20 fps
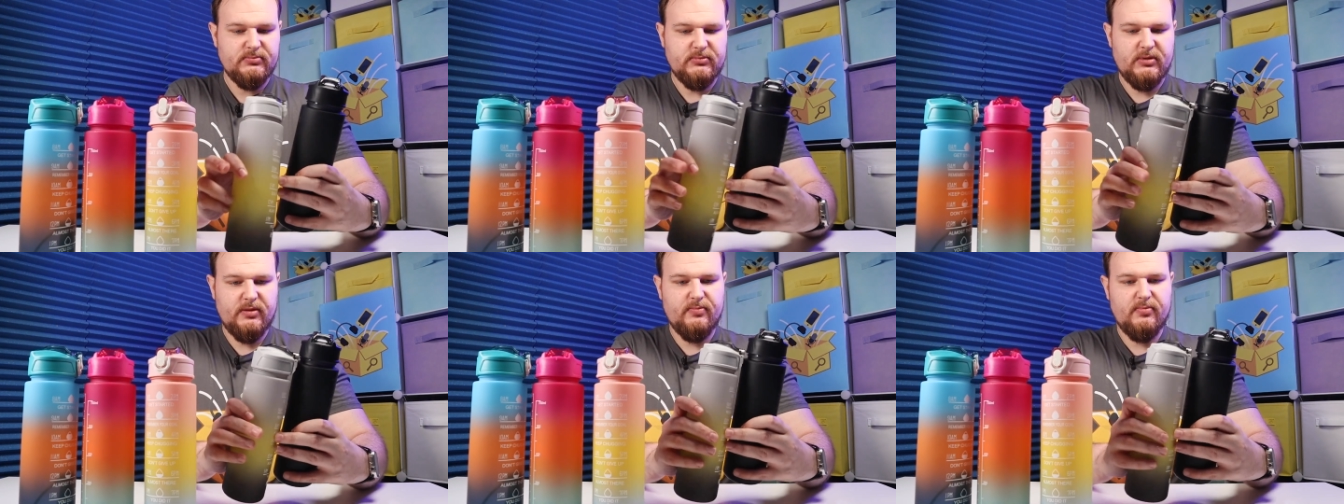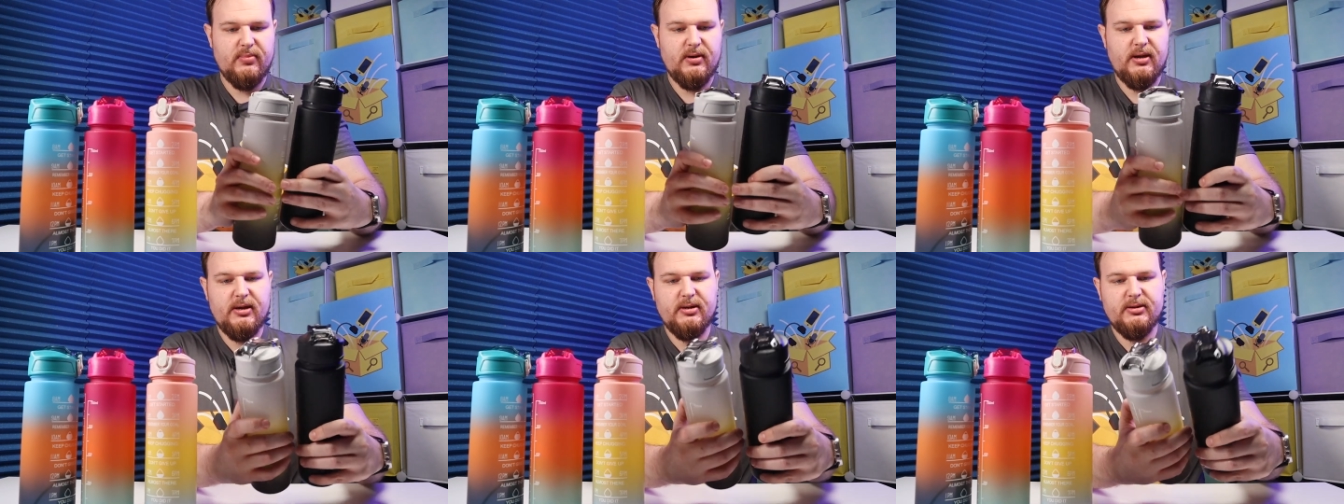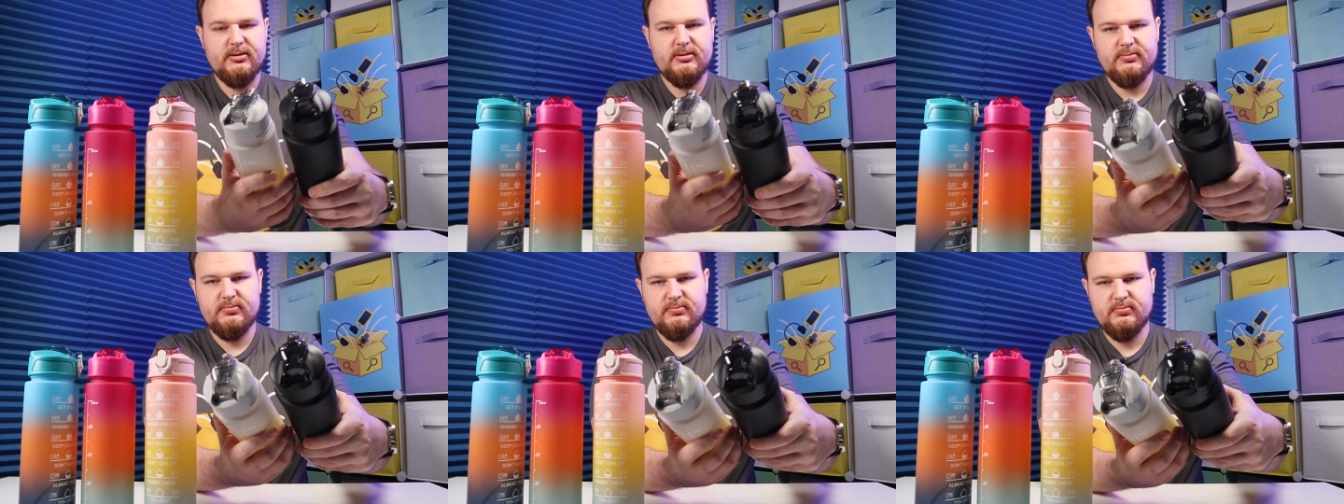and
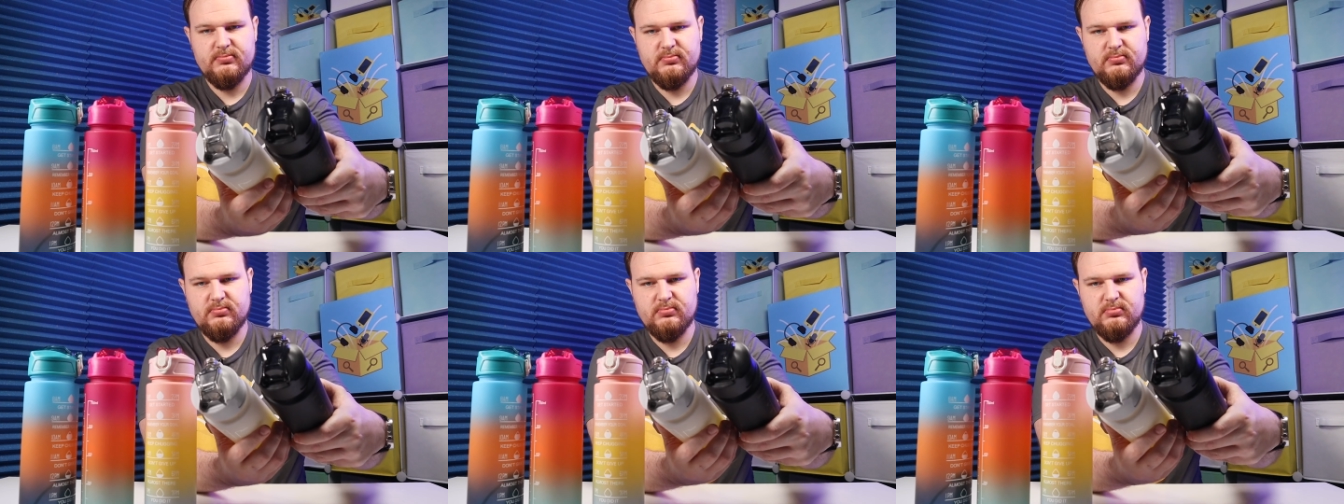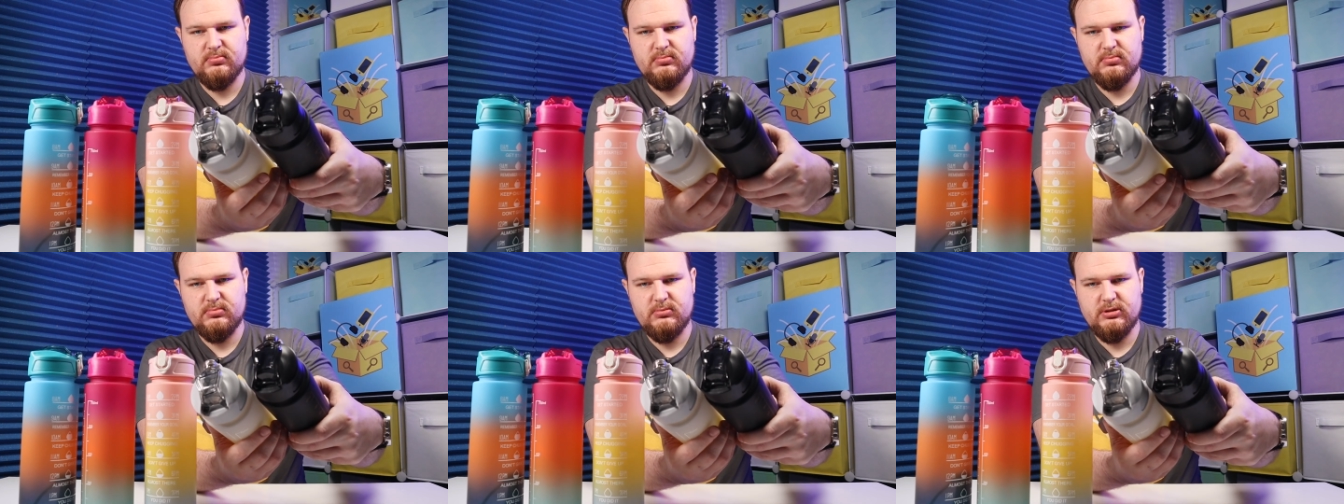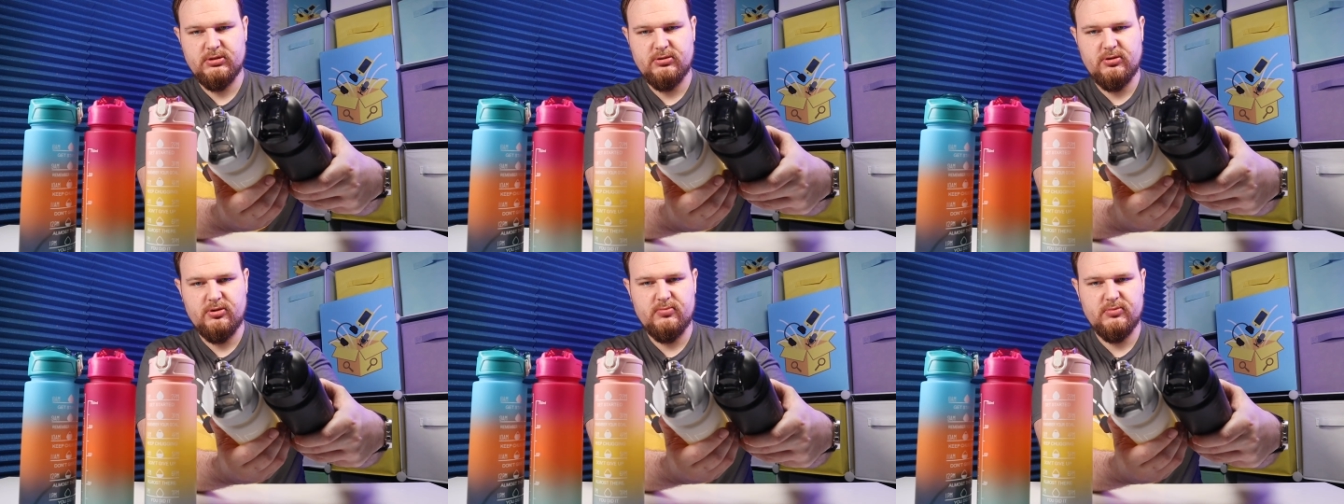black.
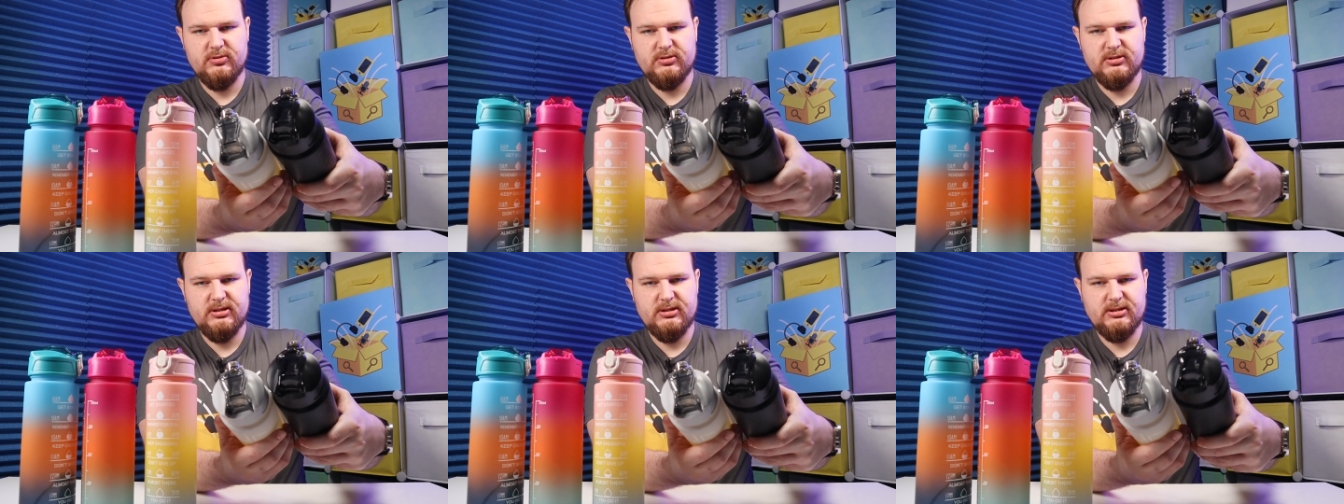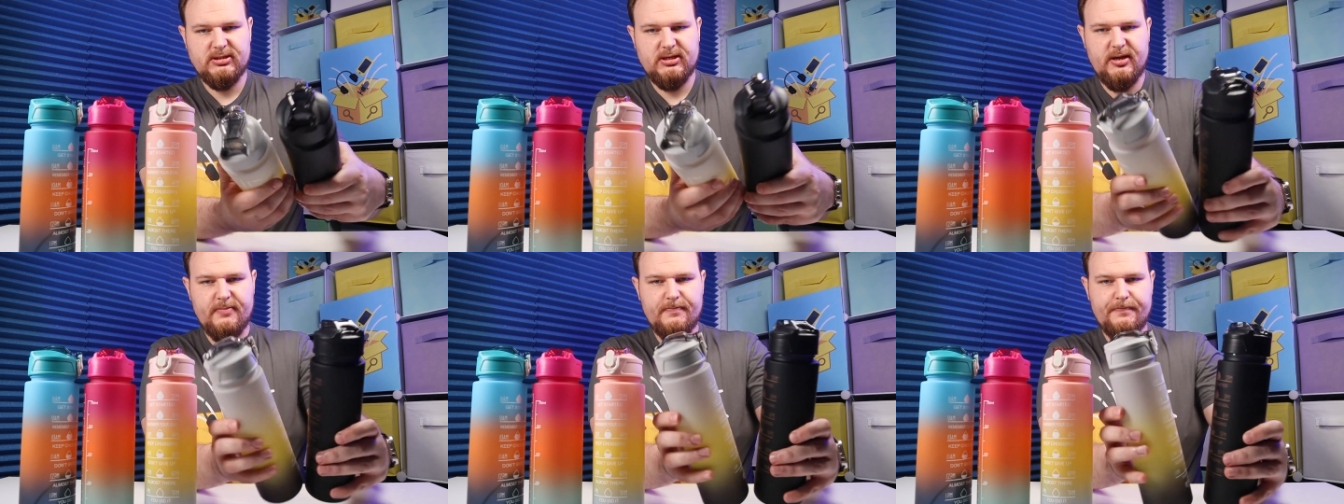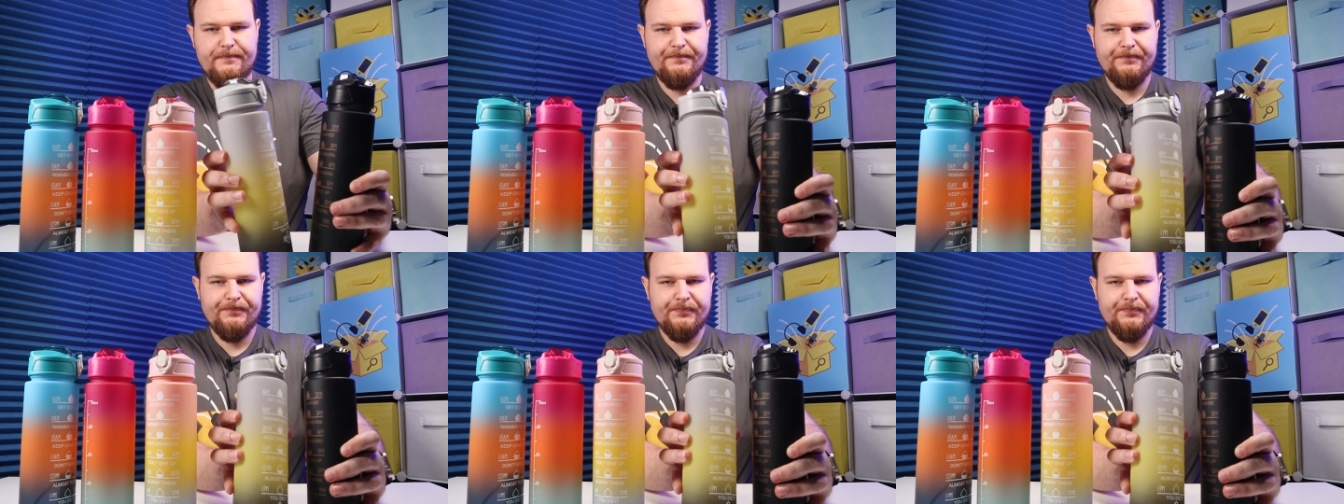It's almost the same.